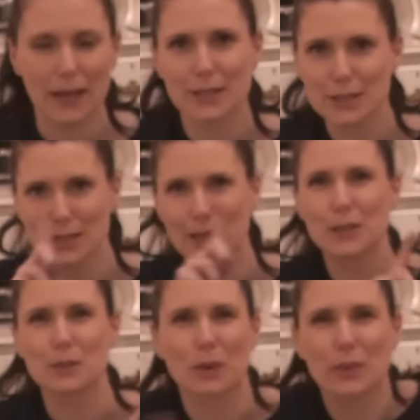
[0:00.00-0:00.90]
He just got a
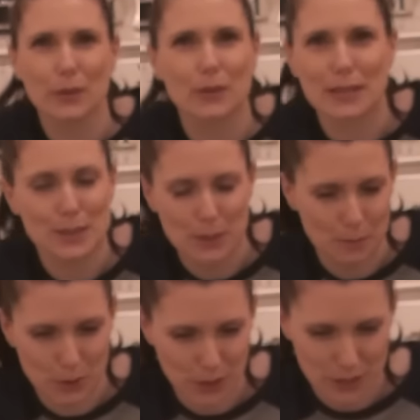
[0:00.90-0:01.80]
new one the other day, so I'm
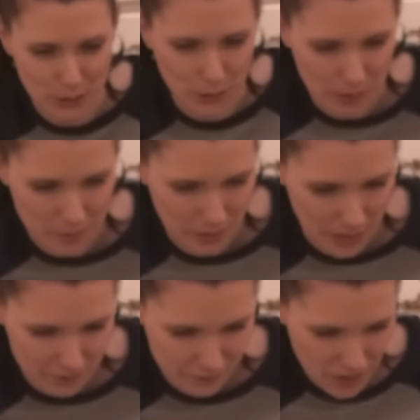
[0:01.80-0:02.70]
sure he's not going to be
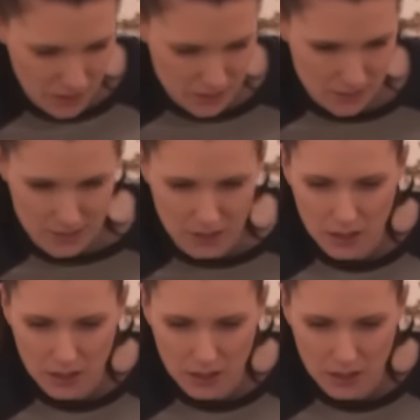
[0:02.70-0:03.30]
that fussed.